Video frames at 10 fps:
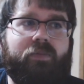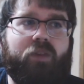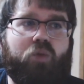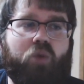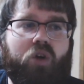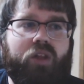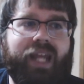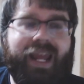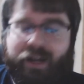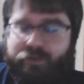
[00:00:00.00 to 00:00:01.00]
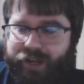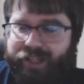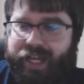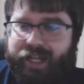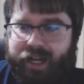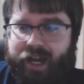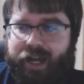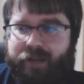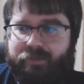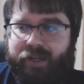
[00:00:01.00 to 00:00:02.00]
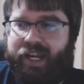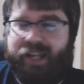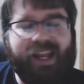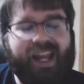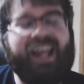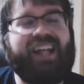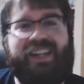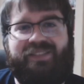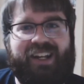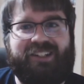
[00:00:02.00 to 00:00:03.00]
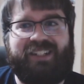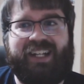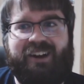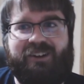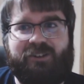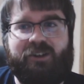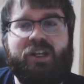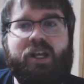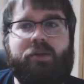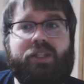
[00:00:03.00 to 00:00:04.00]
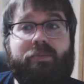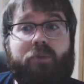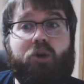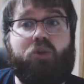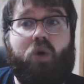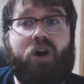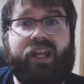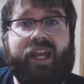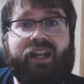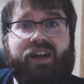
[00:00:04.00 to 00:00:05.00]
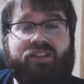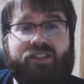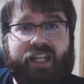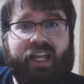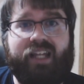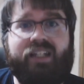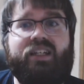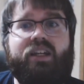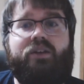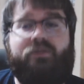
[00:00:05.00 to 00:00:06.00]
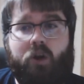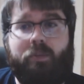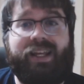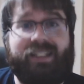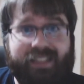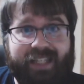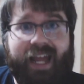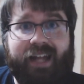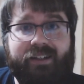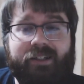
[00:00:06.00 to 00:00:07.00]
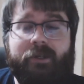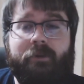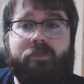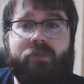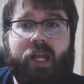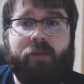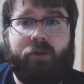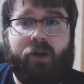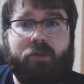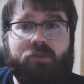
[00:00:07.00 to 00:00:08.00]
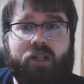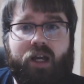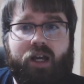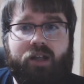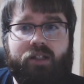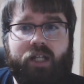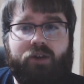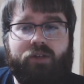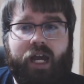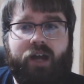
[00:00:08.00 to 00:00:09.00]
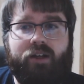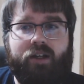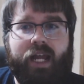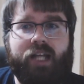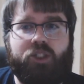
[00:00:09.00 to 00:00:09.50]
Roland and I forget that guy, and he definitely an interesting character, but they both walk in on seeing Fairbanks dead. and Miriam's kneel down next